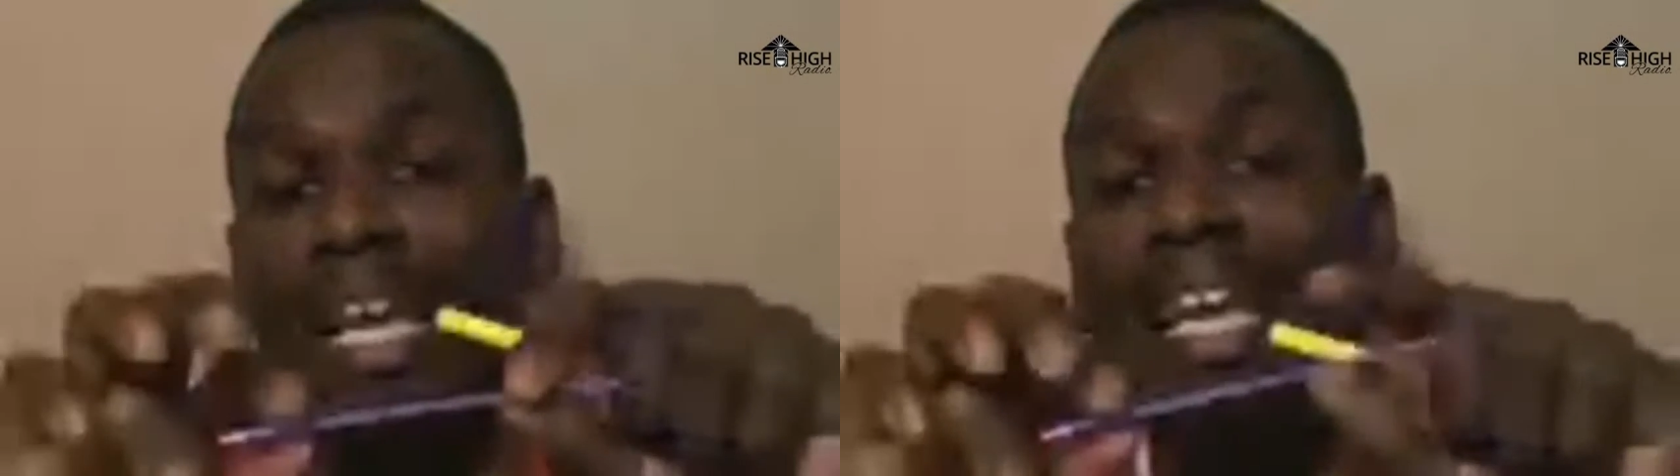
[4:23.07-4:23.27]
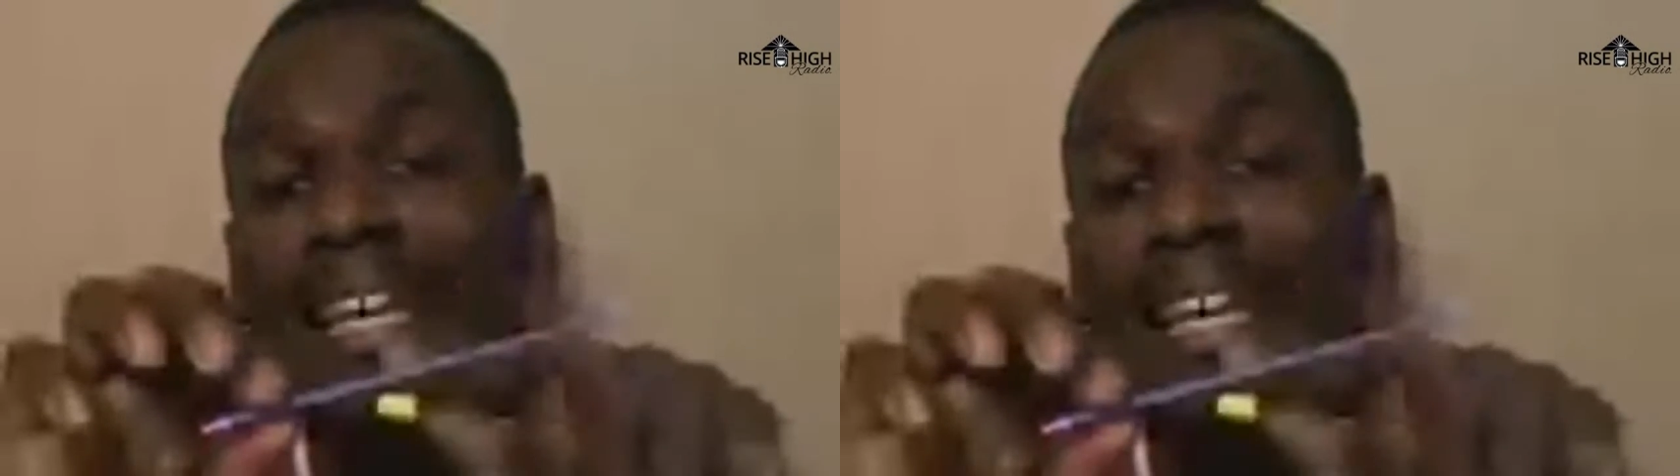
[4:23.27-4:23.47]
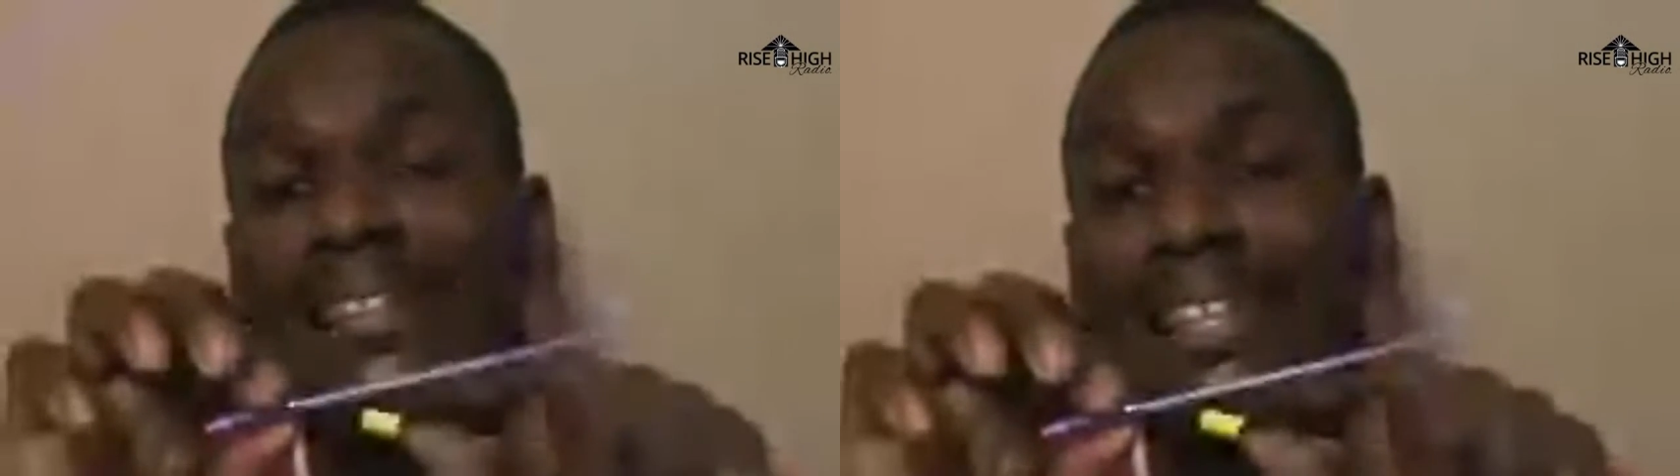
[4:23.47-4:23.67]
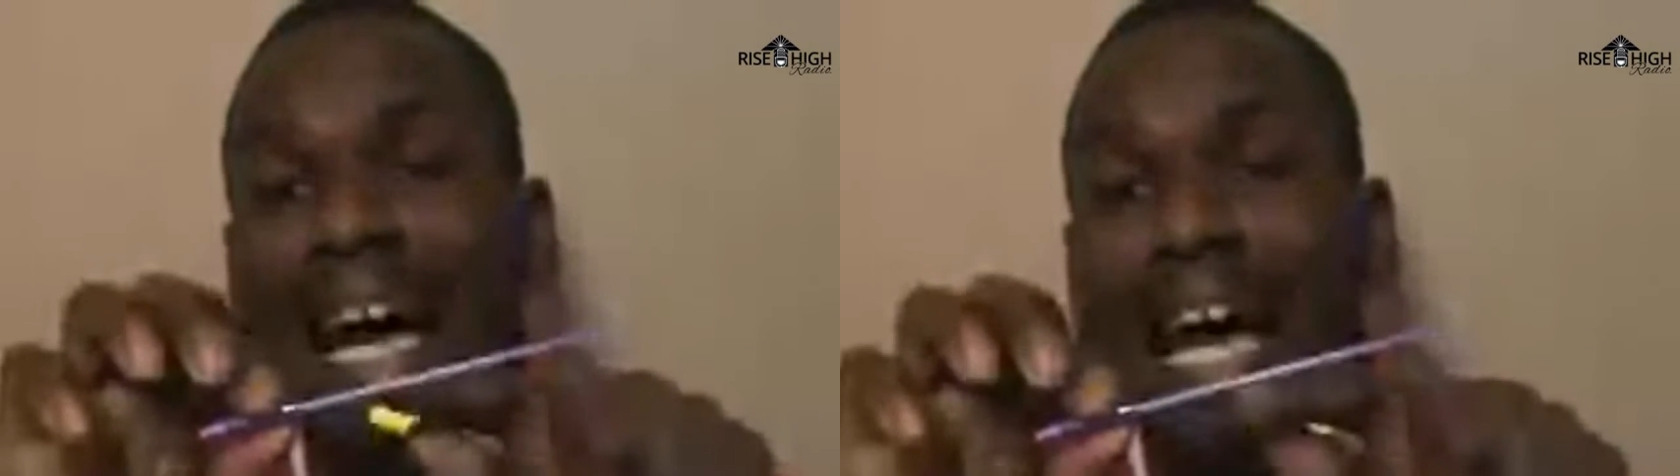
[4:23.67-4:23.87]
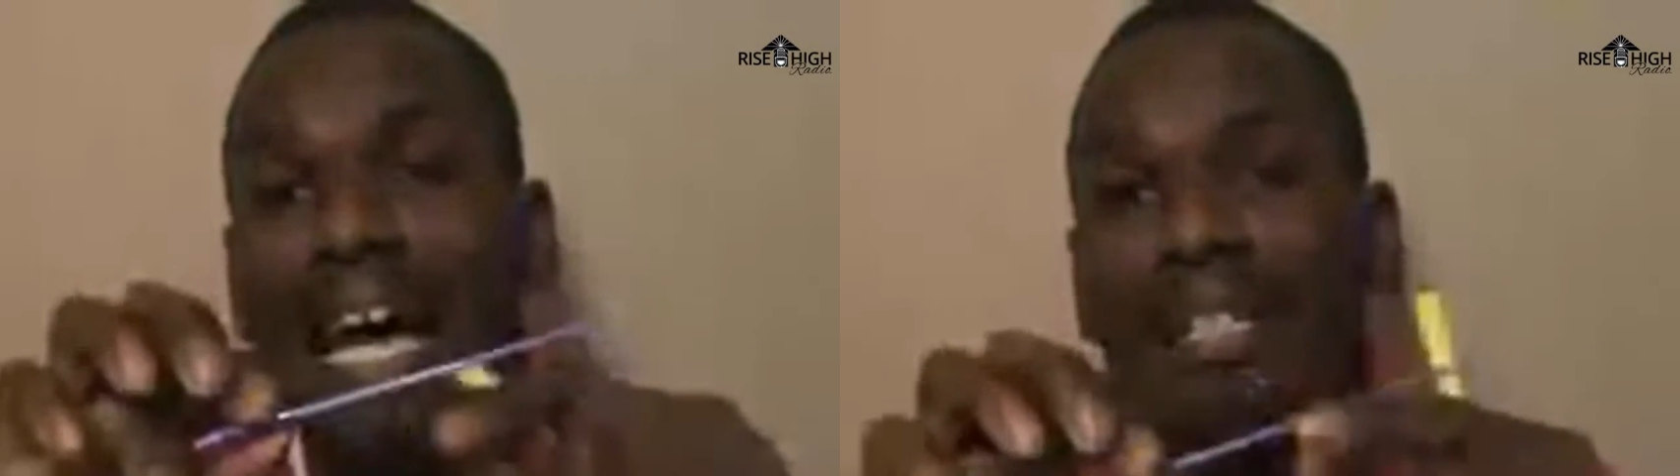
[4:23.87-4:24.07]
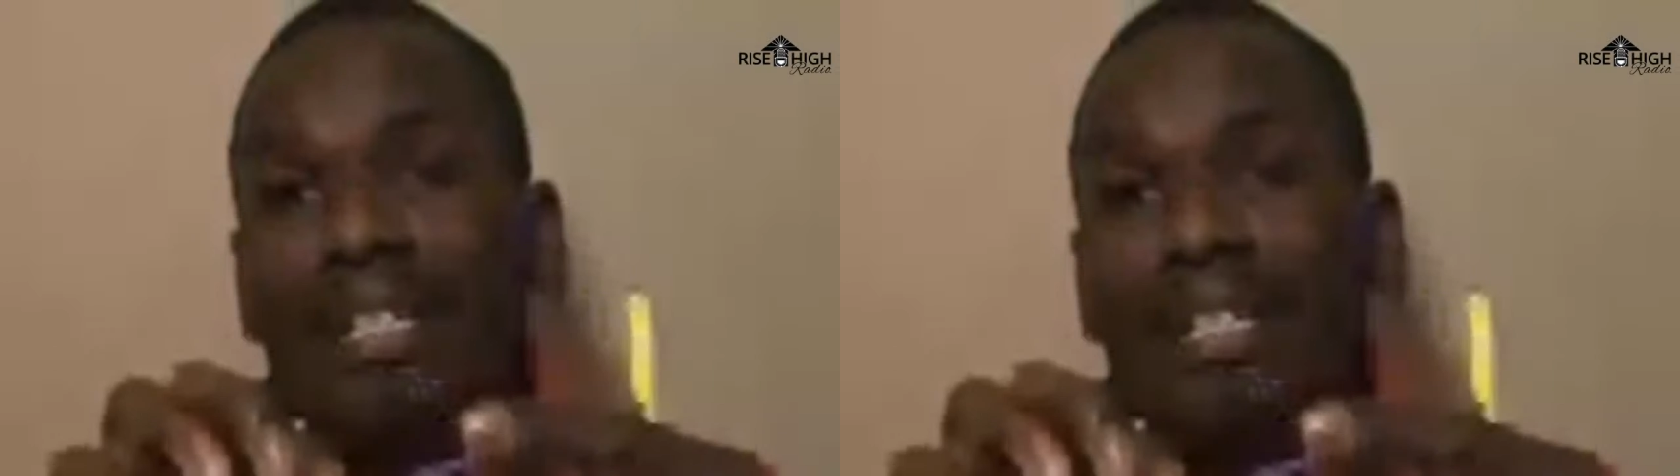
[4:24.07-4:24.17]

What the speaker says: ink inside.